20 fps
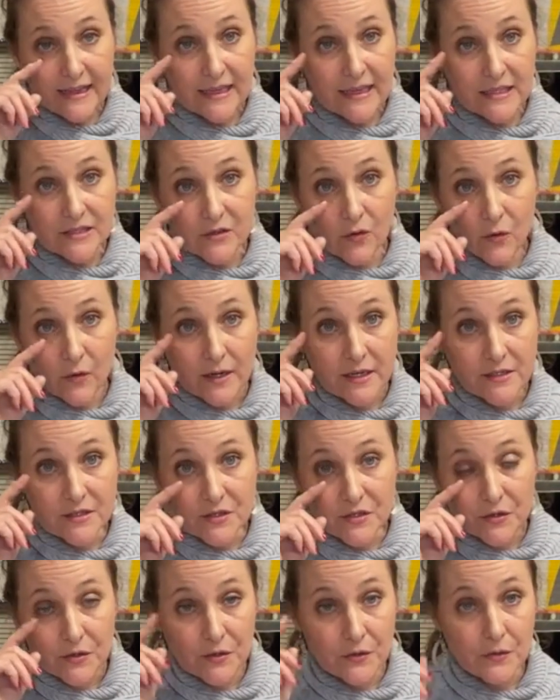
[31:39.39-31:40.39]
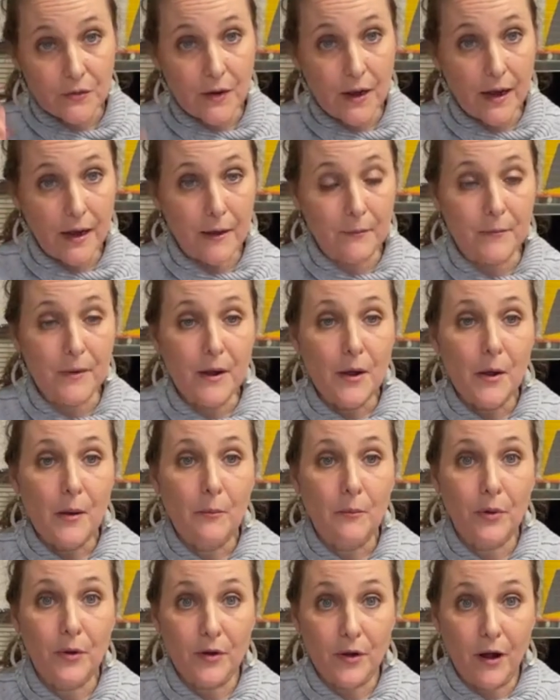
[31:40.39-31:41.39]
is going to
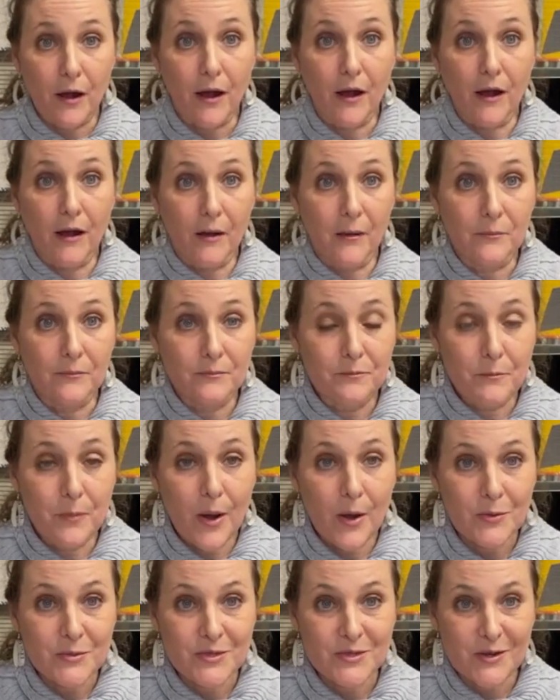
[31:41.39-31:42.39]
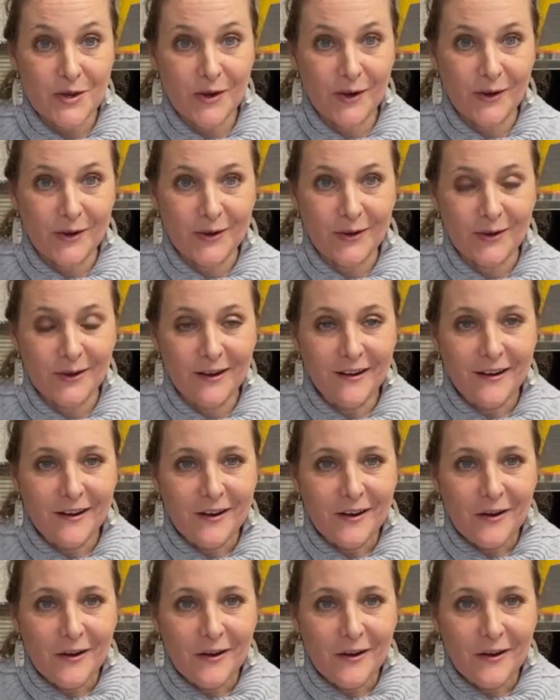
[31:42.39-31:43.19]
post her